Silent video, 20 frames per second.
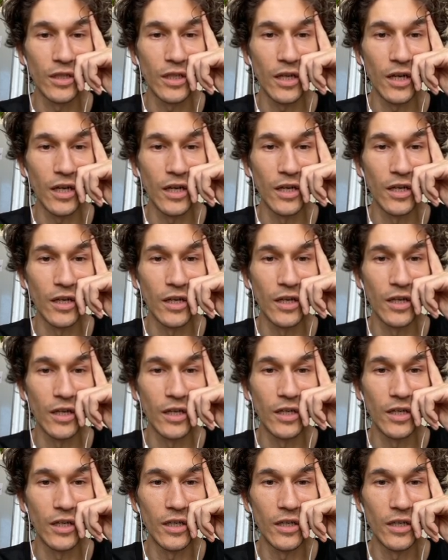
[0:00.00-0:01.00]

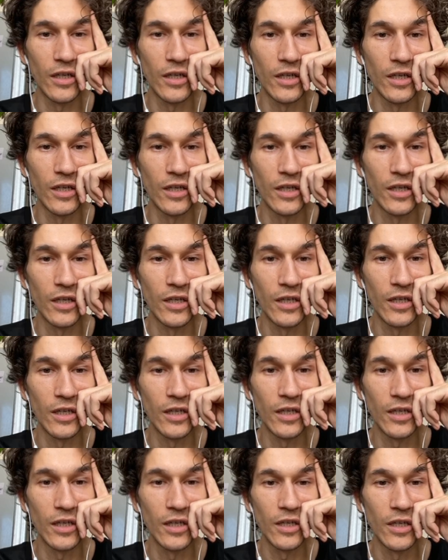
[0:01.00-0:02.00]
uh,
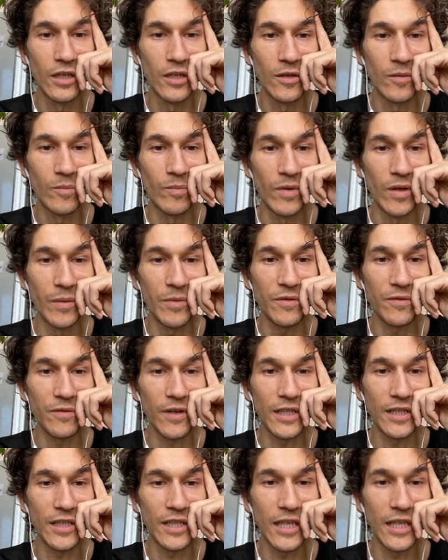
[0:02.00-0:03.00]
maybe if
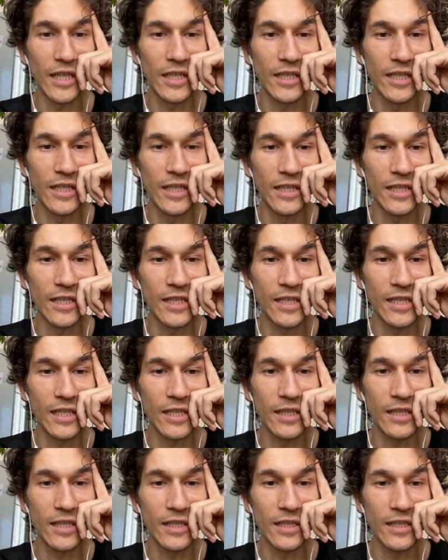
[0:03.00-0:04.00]
I take this
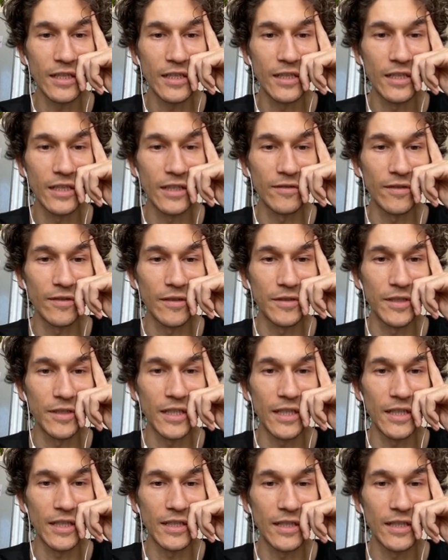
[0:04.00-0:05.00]

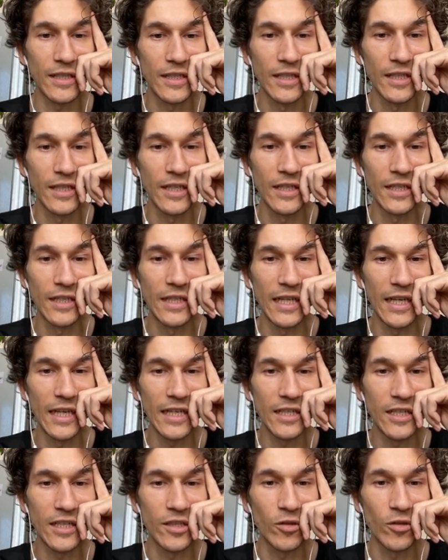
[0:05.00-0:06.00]
9510
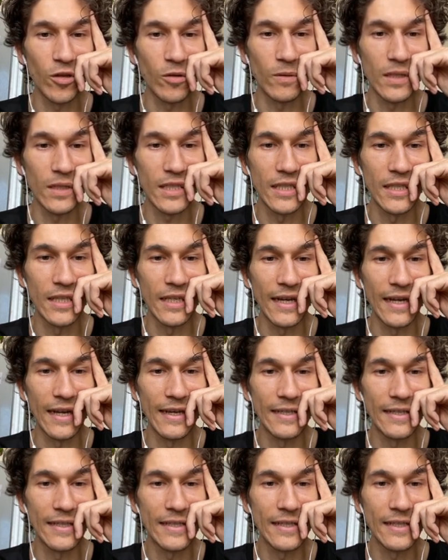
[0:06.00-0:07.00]
9 is always
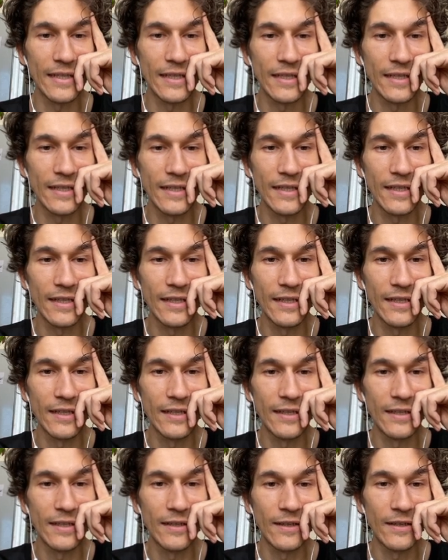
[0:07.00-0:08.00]
nice
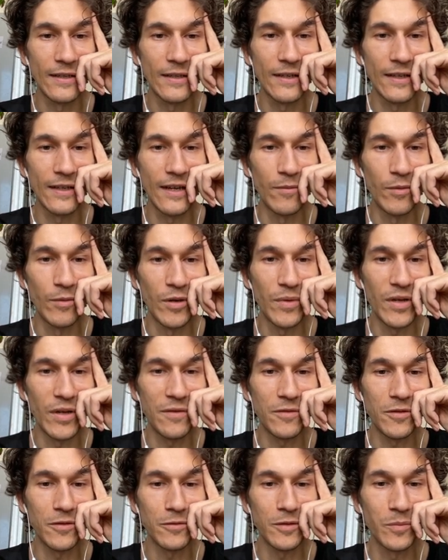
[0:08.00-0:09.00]
yeah maybe I
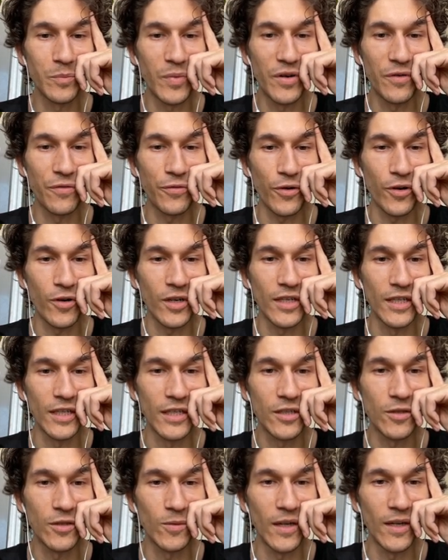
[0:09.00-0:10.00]
even prefer
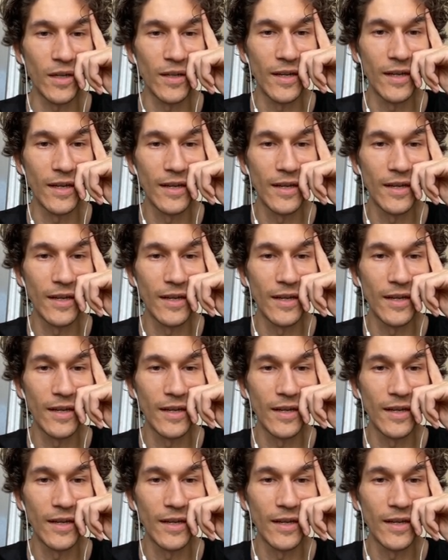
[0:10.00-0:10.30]
this one